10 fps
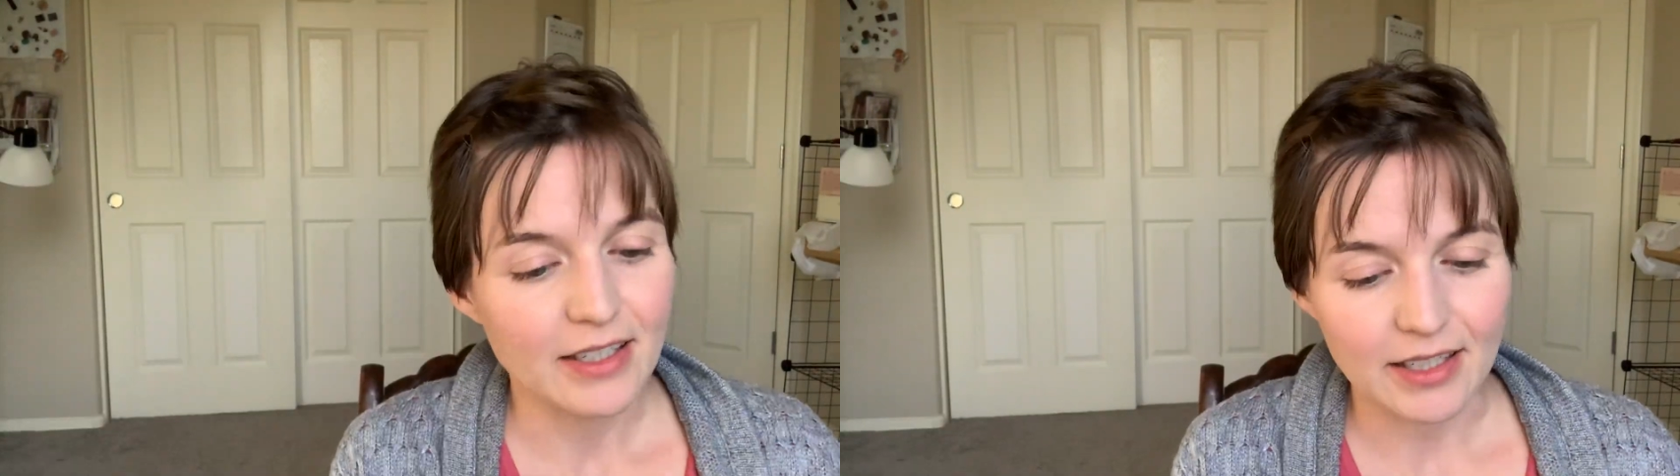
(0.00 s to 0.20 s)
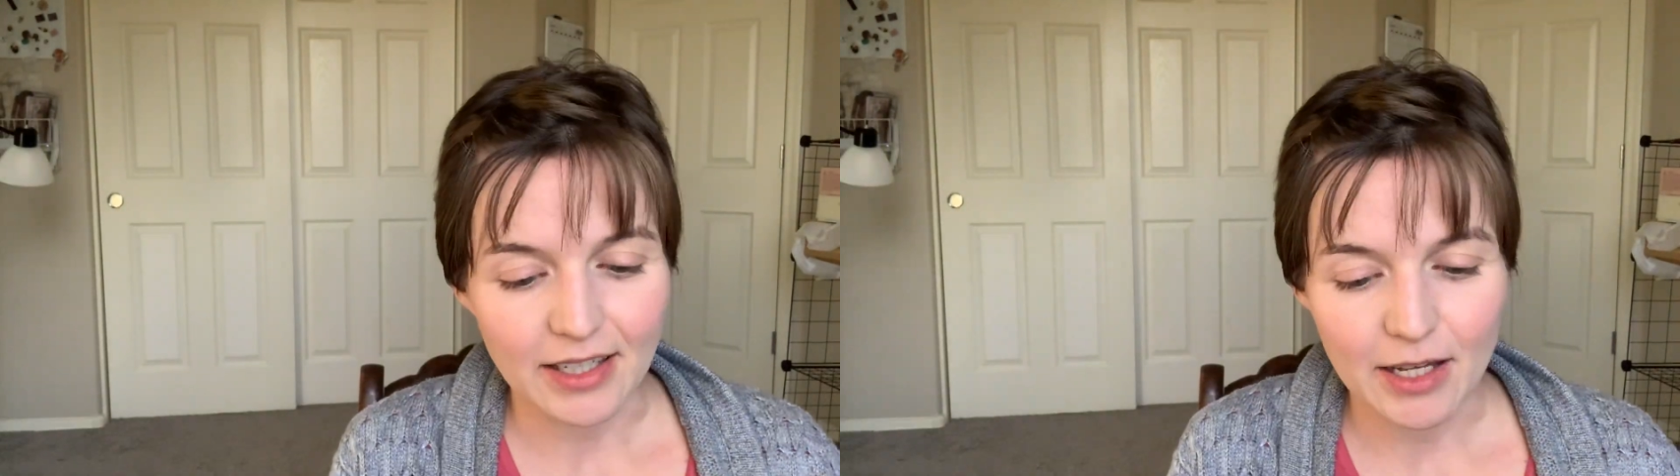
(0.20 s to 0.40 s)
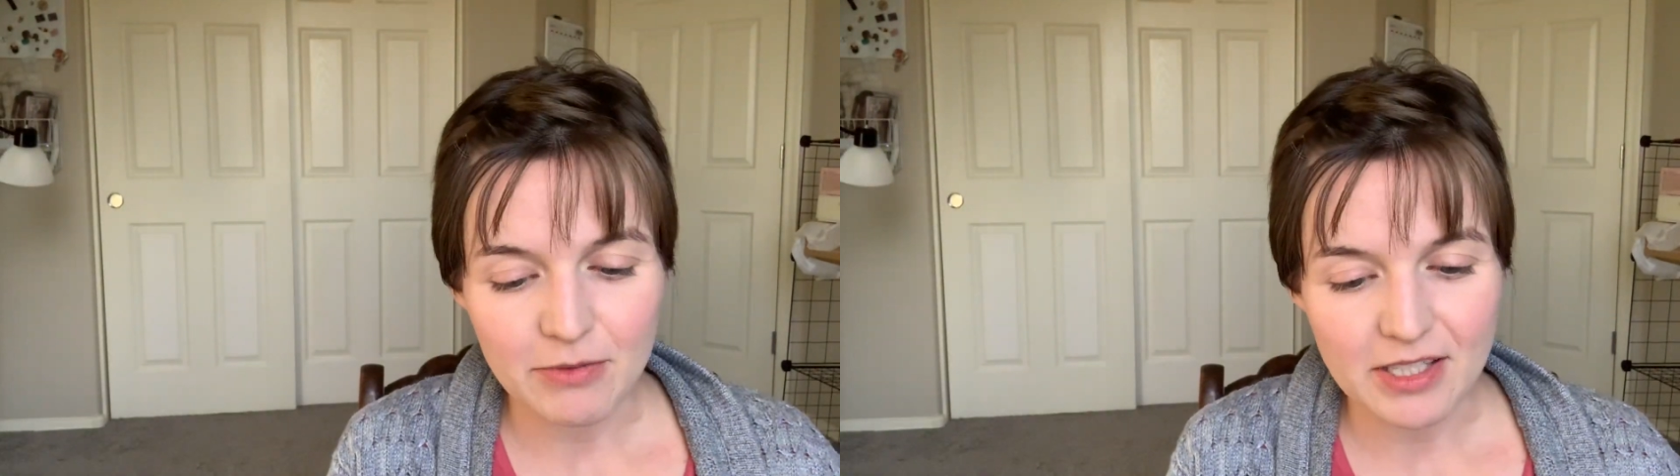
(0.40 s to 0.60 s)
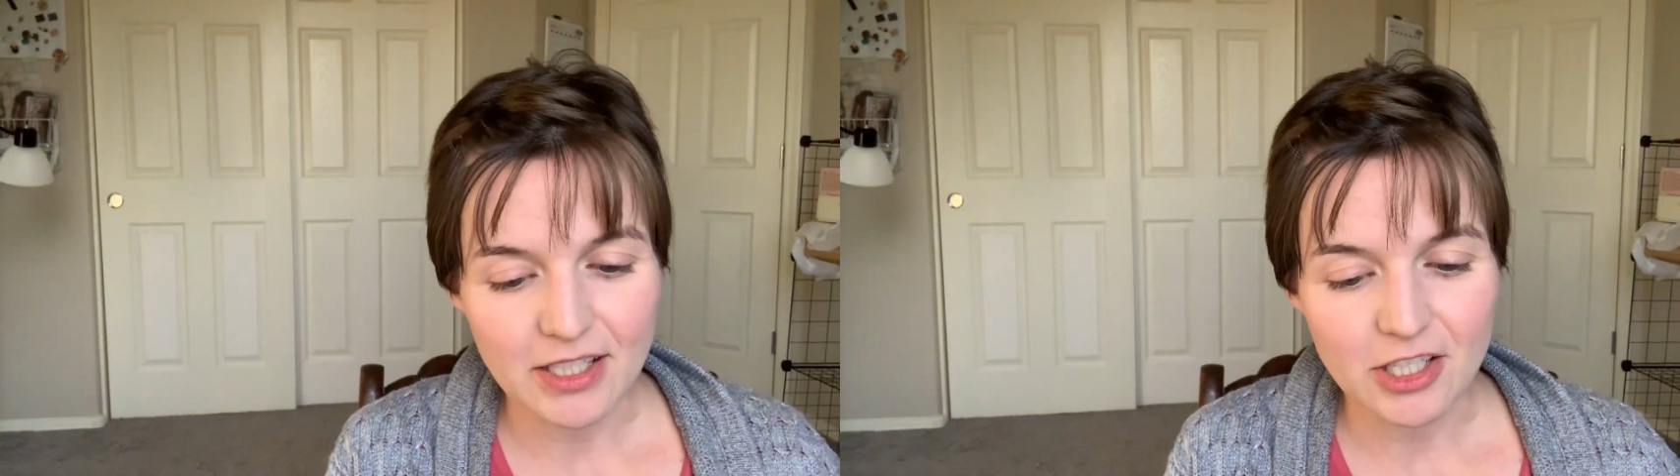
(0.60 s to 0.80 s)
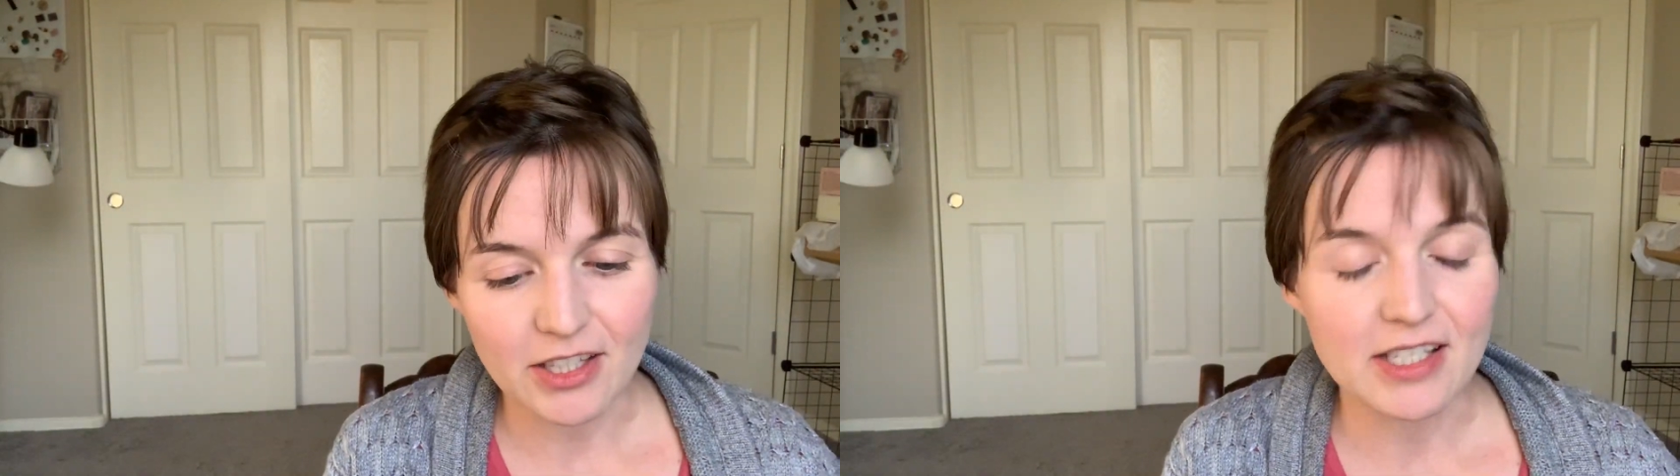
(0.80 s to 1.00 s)
I'm just
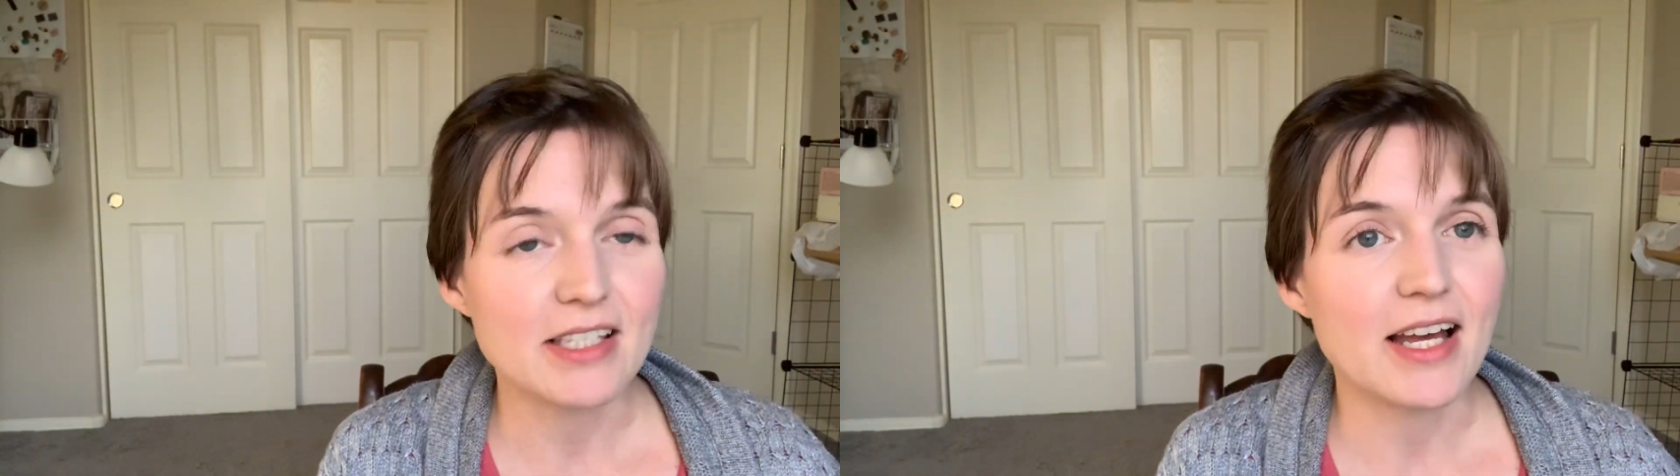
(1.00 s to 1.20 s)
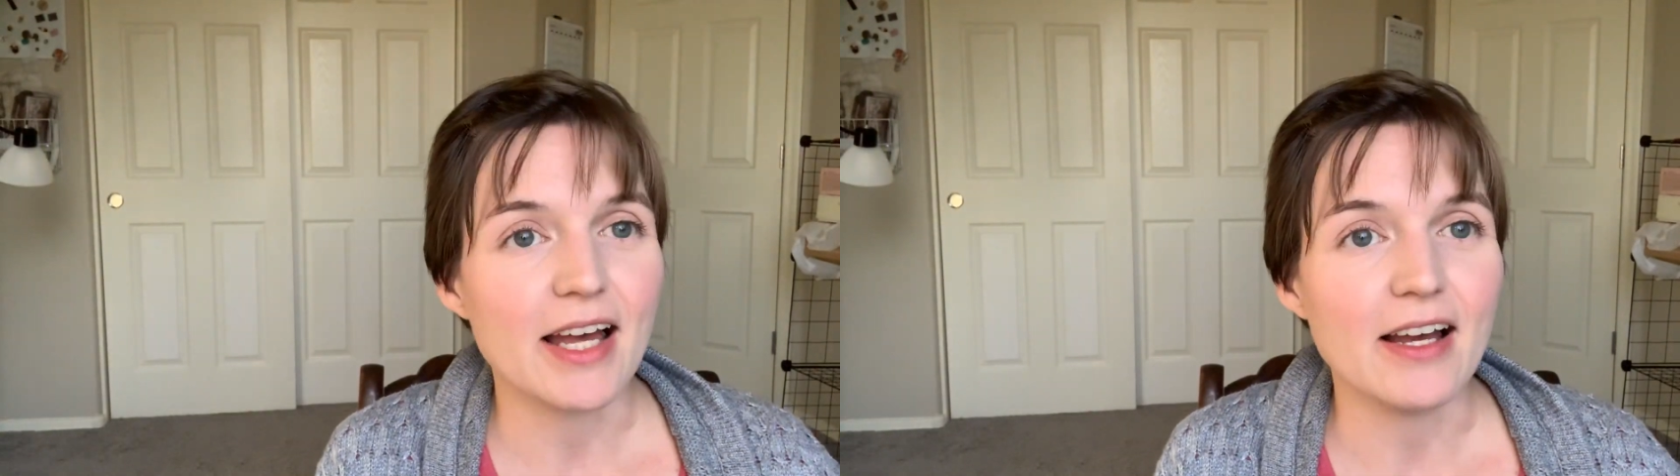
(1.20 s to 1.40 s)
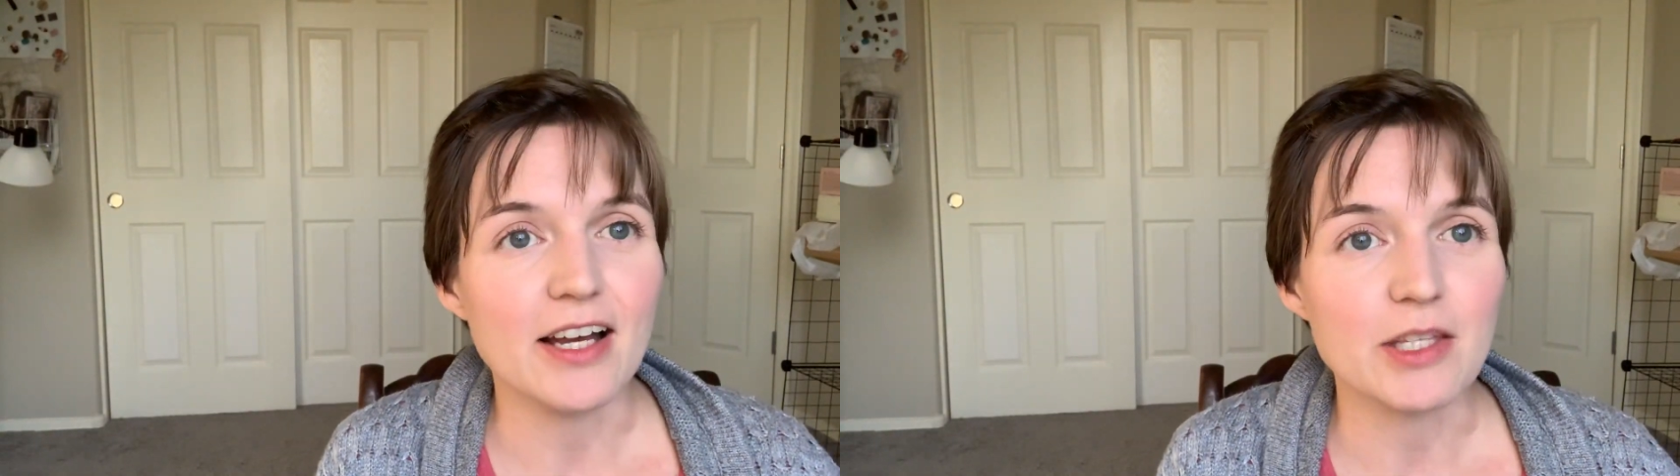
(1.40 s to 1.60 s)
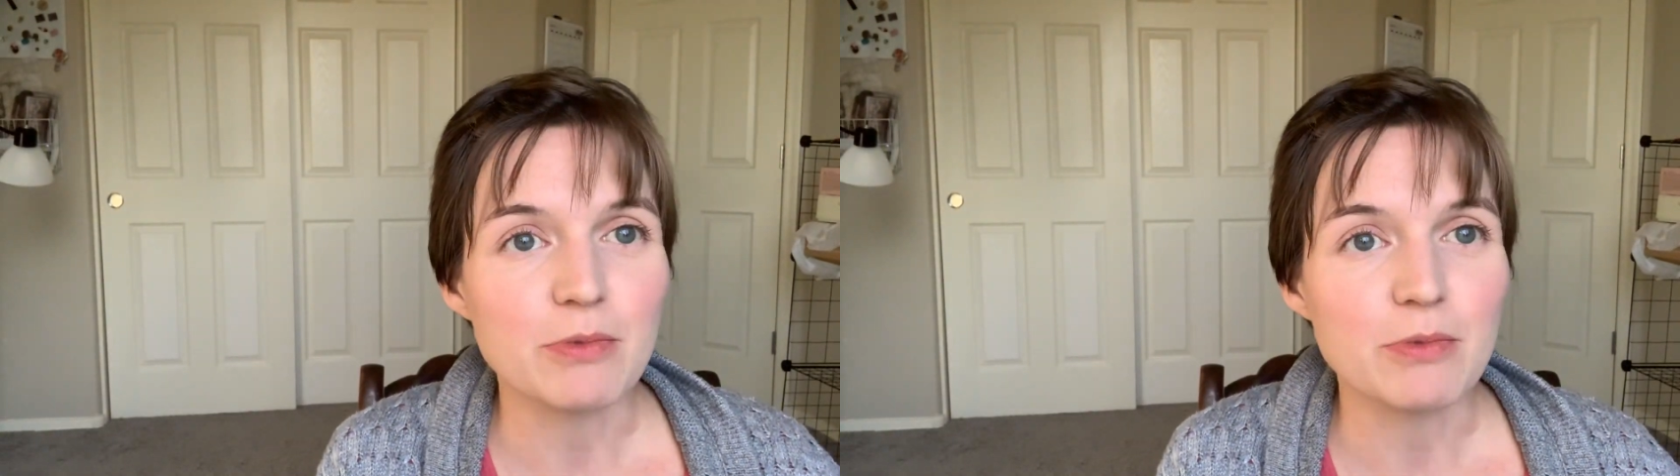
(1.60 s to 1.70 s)
stitching this guy on the